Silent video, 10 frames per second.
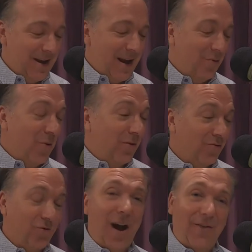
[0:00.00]

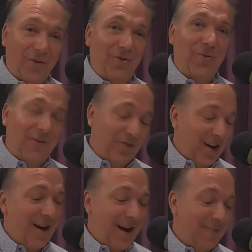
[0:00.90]
with drivers who have
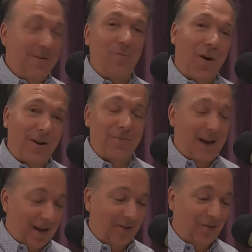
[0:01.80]
time and wanted to
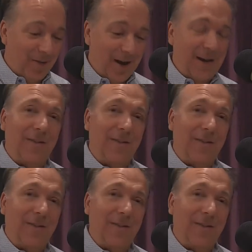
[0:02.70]
make extra money,